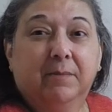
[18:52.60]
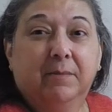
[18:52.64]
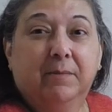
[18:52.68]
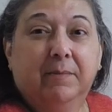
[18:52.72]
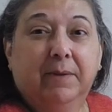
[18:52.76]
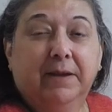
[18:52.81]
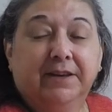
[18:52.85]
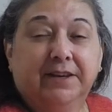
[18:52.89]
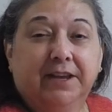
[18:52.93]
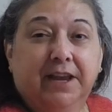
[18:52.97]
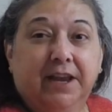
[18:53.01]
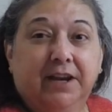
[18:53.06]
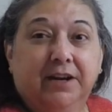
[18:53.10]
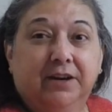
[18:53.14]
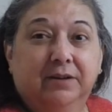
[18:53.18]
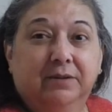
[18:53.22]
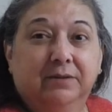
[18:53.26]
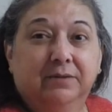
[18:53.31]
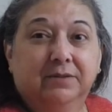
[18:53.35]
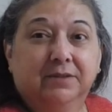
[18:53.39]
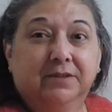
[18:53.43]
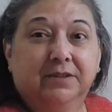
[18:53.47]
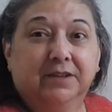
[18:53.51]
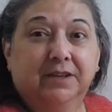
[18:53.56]

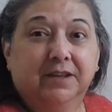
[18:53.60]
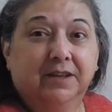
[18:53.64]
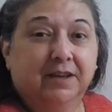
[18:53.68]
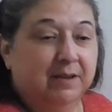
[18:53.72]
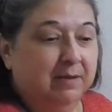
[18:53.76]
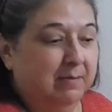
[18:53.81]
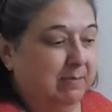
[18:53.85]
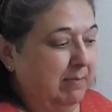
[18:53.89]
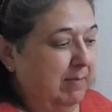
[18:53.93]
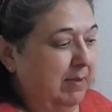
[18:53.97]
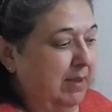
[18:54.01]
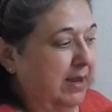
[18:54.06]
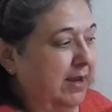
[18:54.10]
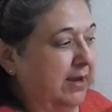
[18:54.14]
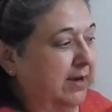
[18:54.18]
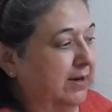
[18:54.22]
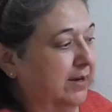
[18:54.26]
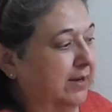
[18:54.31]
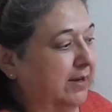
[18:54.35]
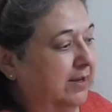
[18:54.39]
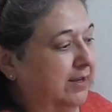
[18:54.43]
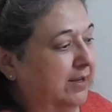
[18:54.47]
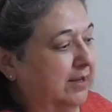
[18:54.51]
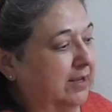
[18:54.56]
potatoes, made
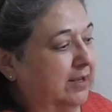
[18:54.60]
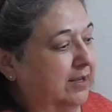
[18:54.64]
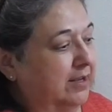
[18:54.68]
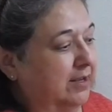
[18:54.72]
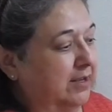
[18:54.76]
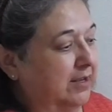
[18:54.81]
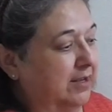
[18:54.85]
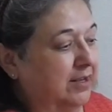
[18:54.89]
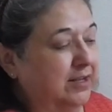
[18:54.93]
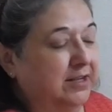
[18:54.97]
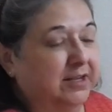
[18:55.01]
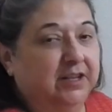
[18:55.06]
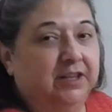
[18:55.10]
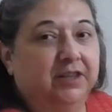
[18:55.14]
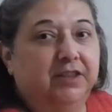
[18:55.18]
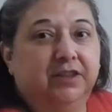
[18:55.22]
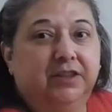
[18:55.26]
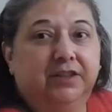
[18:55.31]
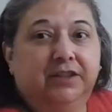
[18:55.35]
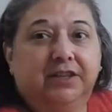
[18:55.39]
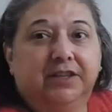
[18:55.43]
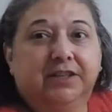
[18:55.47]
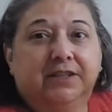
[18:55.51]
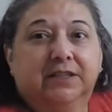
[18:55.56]

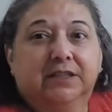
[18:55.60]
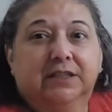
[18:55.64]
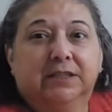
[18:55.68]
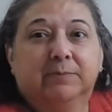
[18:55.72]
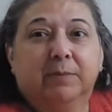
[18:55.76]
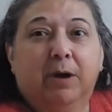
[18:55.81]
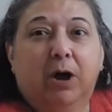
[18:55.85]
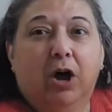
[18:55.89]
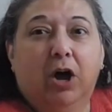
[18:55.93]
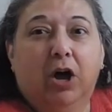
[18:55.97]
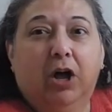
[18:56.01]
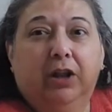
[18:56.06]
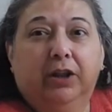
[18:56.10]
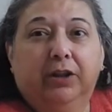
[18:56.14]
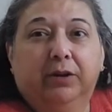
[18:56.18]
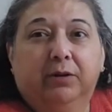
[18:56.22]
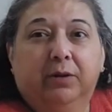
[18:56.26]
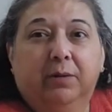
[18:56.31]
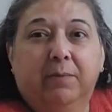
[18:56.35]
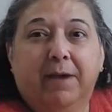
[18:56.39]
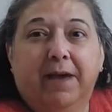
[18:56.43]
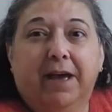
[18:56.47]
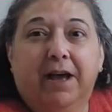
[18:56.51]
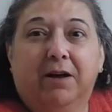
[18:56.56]
this small little
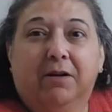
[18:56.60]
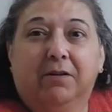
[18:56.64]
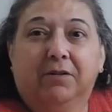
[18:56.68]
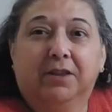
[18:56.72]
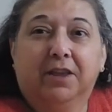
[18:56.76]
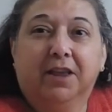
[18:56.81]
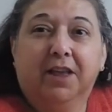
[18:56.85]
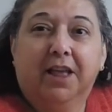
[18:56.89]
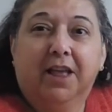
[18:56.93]
amount